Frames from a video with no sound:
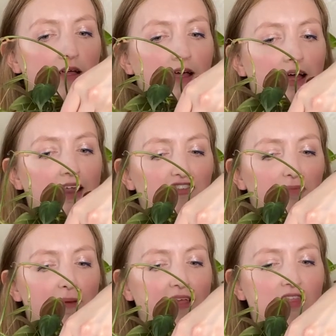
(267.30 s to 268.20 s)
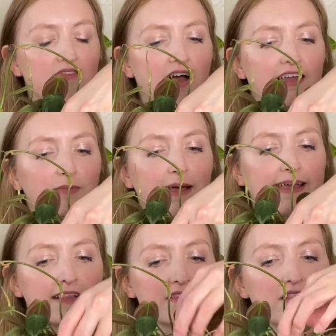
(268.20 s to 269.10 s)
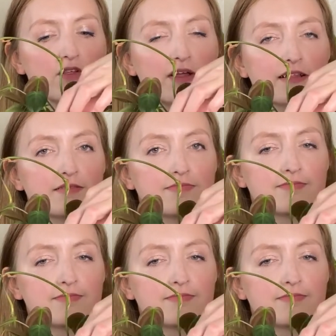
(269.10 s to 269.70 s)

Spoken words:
and I just pin the vines back into the soil,